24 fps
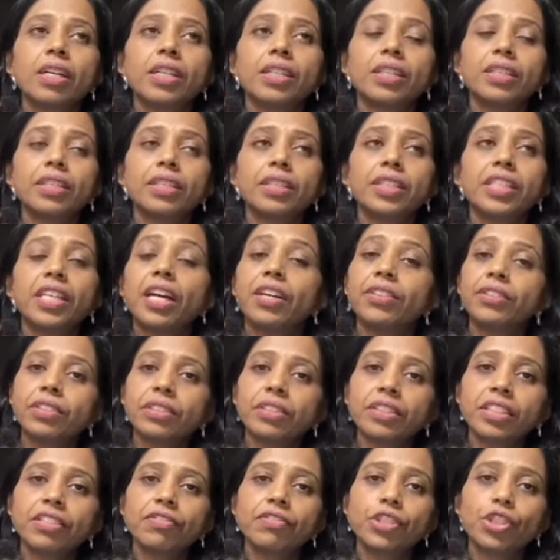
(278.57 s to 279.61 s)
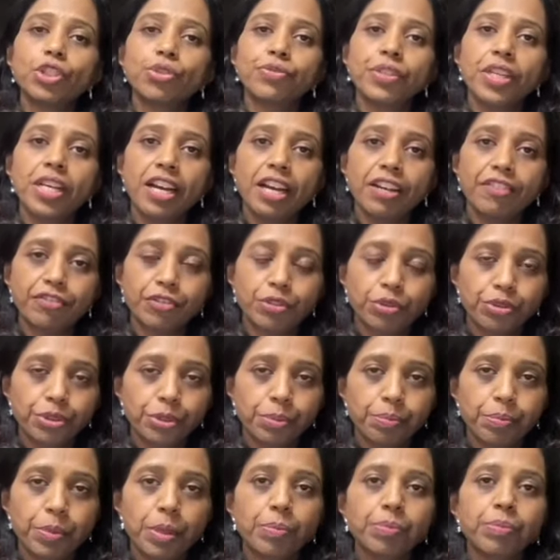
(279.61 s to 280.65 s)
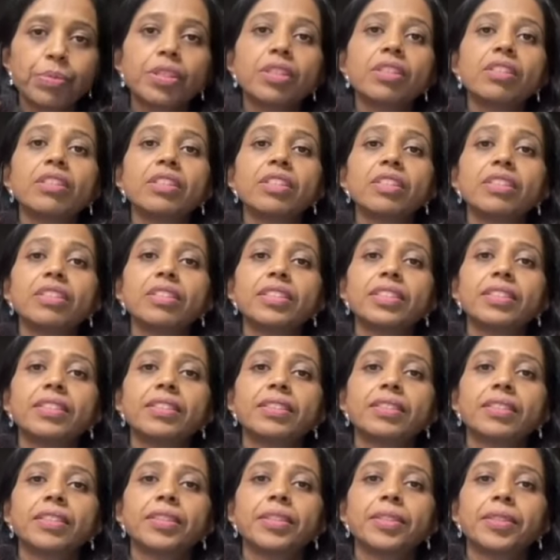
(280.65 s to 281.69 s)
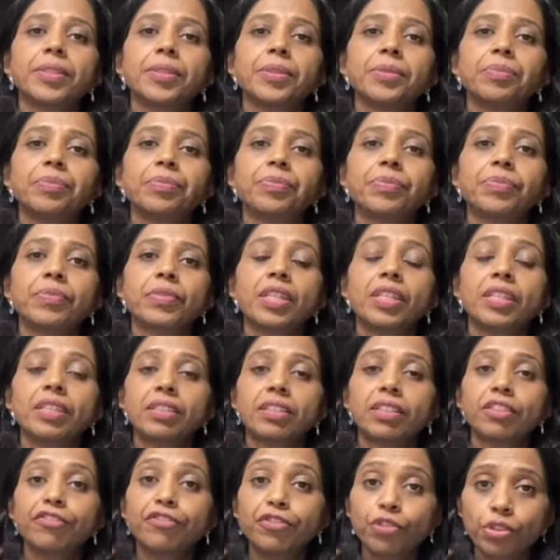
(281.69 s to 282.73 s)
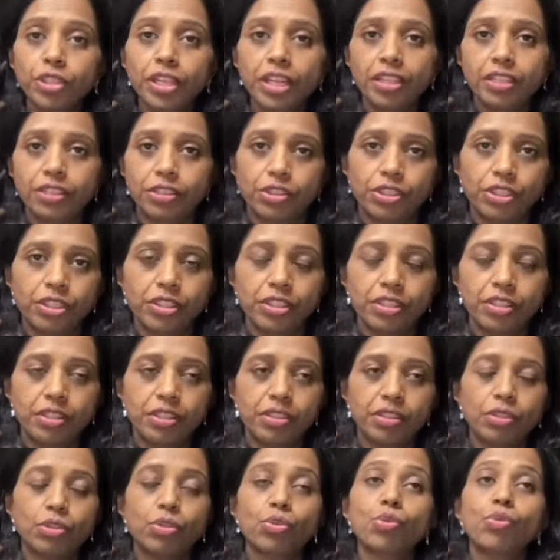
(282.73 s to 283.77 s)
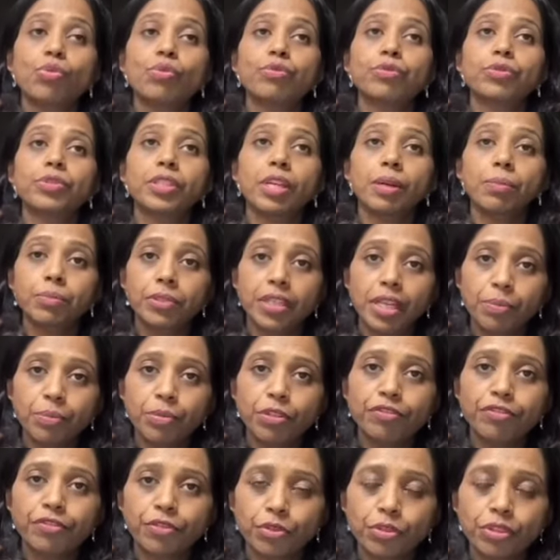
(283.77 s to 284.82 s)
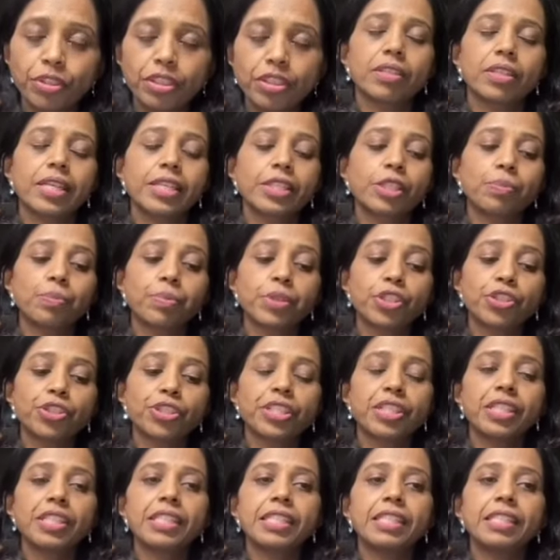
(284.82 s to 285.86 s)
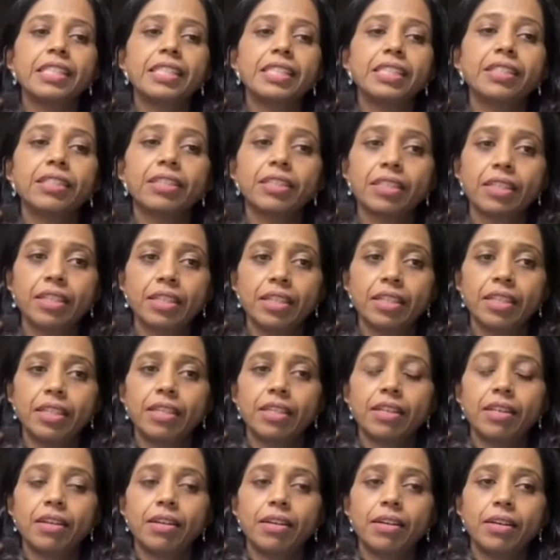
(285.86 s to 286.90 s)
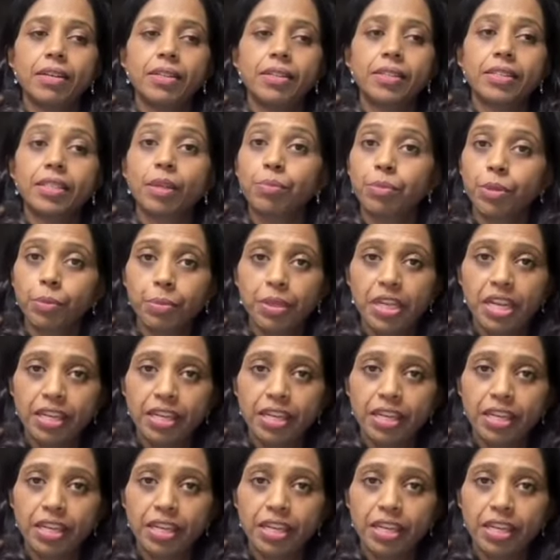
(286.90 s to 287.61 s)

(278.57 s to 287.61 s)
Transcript: The other thing which we have to remember is the food allergy. So some type of food, especially some people are